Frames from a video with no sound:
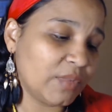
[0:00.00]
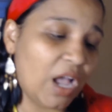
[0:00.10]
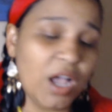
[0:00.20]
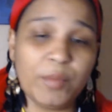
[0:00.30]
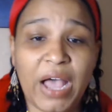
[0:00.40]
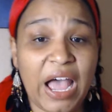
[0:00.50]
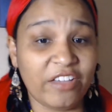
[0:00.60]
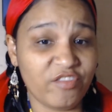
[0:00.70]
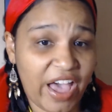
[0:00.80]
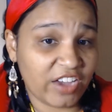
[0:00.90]
Um,
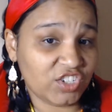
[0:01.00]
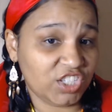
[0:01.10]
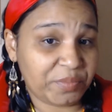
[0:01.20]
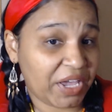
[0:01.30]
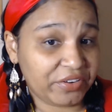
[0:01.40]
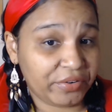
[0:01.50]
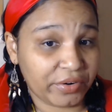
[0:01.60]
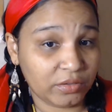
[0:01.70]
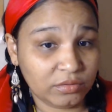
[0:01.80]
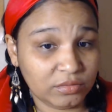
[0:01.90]
I've actually paid
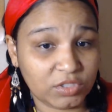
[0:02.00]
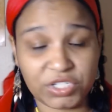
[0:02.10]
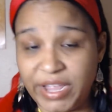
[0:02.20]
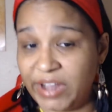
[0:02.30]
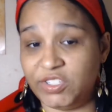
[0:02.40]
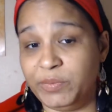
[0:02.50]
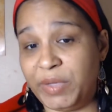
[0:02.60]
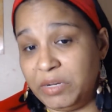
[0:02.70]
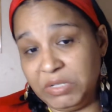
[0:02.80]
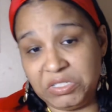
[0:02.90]
her. She's actually
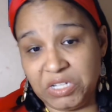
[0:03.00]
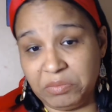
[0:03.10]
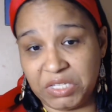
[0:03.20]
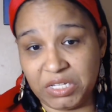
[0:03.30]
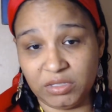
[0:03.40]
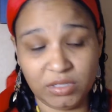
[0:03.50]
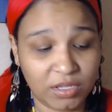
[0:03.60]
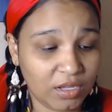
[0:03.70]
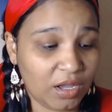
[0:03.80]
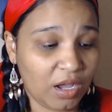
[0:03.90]
paid me something,
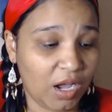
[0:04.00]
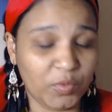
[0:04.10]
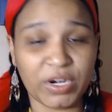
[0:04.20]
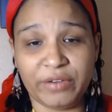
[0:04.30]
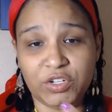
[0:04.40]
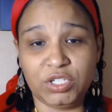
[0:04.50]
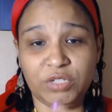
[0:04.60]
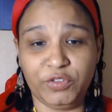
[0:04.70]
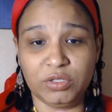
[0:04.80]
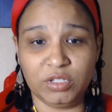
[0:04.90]
um, whatever she
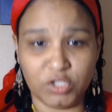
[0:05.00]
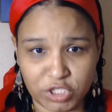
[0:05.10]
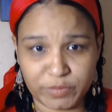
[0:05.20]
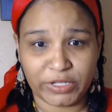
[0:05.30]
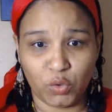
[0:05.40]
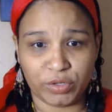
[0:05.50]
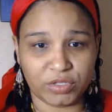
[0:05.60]
feels. You know, she's my daughter,